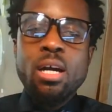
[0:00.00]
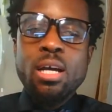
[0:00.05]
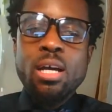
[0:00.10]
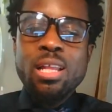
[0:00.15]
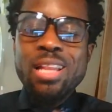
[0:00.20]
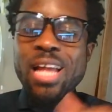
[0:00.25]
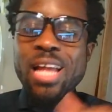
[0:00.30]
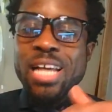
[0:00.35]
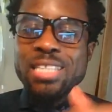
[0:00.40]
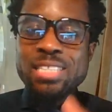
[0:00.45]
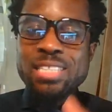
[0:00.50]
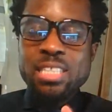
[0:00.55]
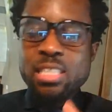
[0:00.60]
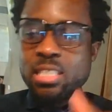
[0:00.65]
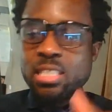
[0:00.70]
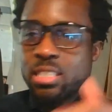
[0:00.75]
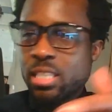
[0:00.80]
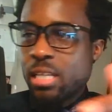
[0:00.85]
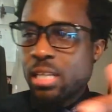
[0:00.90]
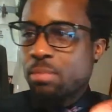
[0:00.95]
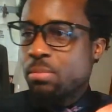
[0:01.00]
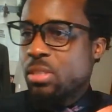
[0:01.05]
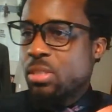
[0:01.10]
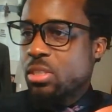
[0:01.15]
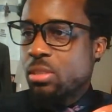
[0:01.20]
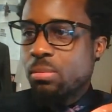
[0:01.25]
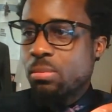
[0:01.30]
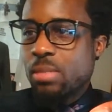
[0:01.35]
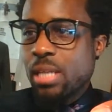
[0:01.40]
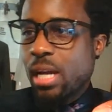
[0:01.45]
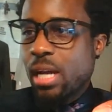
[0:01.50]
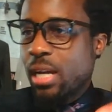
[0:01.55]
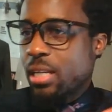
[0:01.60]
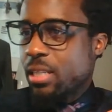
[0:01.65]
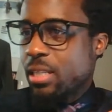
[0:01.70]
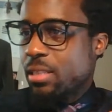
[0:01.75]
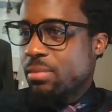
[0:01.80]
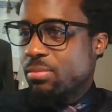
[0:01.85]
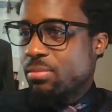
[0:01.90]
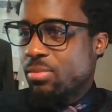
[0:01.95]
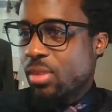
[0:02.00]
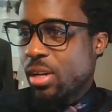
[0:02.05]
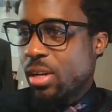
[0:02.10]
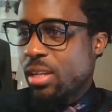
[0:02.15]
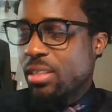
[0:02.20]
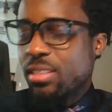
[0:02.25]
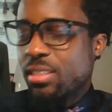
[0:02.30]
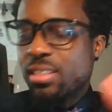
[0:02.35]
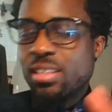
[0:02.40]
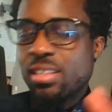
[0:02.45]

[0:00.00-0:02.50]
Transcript: Classic is like Mr. Miyagi, right?